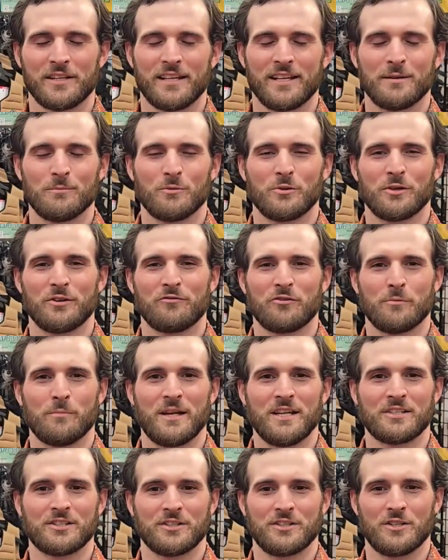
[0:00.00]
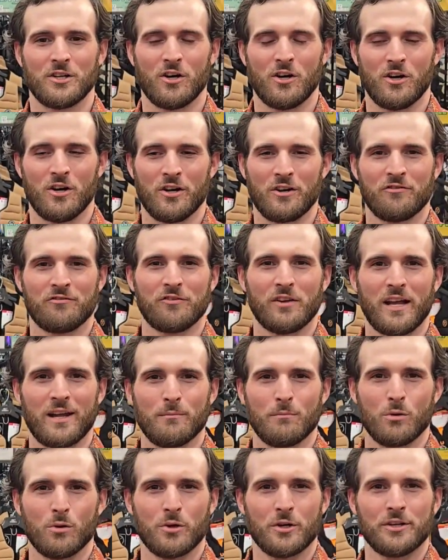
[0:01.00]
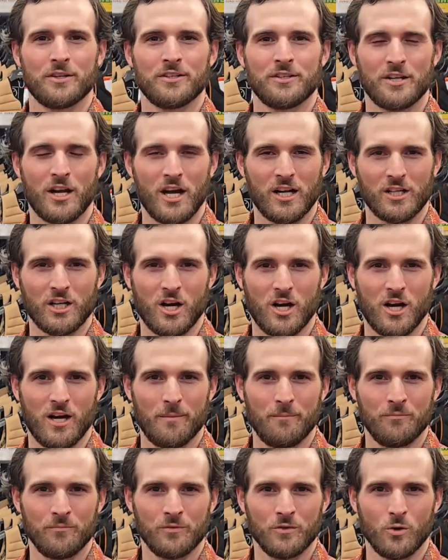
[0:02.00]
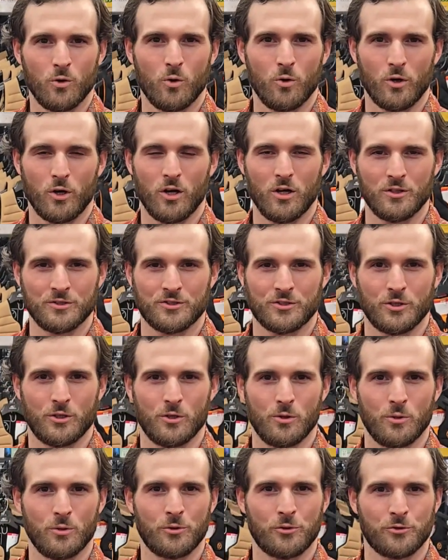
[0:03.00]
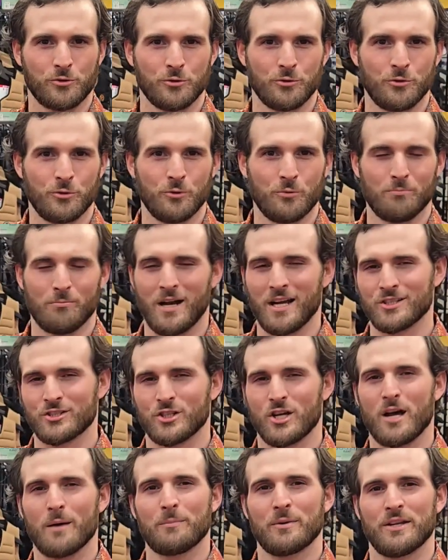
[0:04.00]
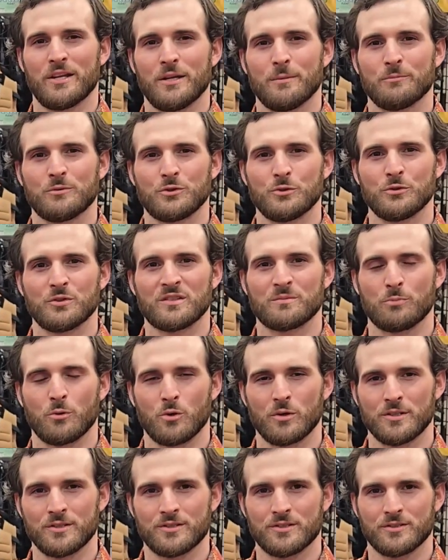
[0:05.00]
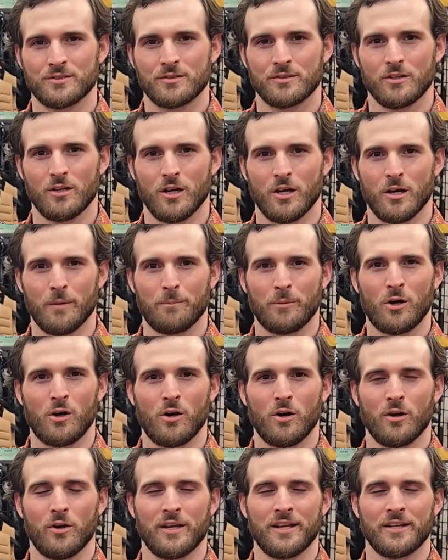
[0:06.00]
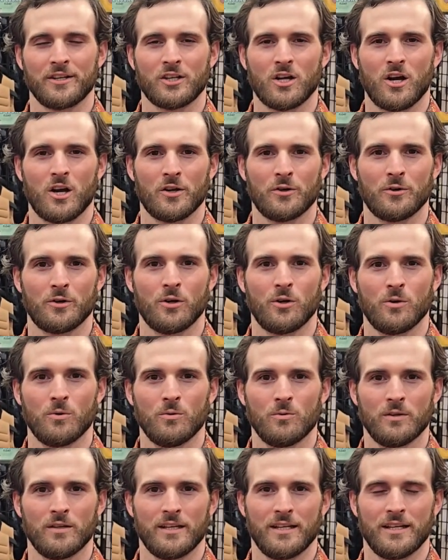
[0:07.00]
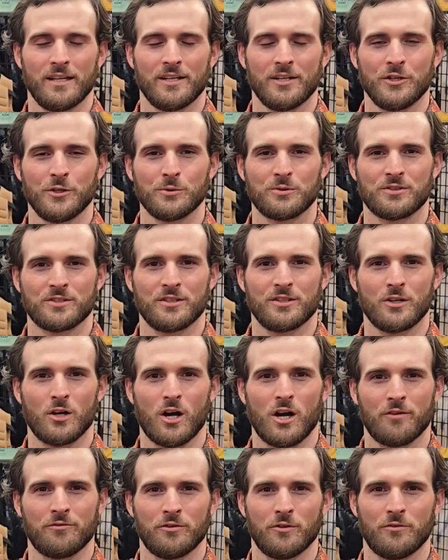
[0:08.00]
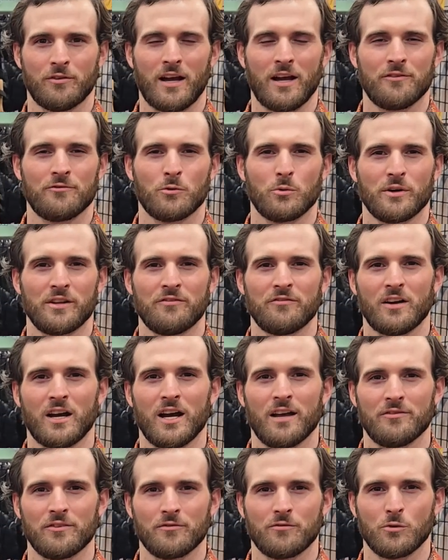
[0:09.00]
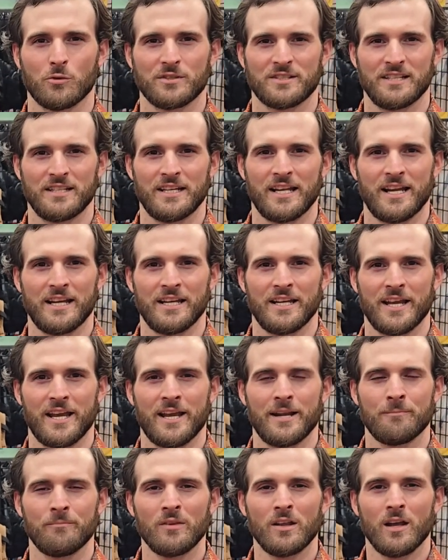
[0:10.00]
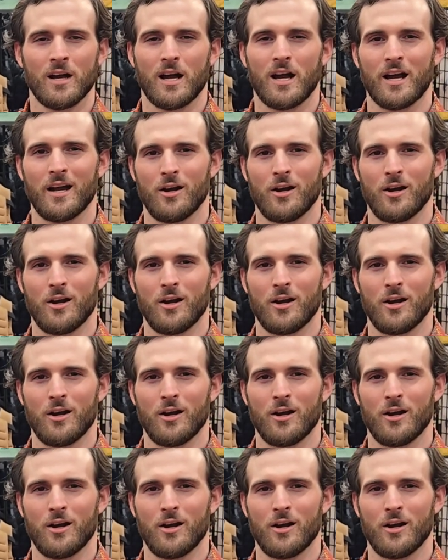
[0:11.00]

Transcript: You can get more information on fliteboard.com or also through my shop at M2 Sports in Conroe in Houston off of I-45 and 1488.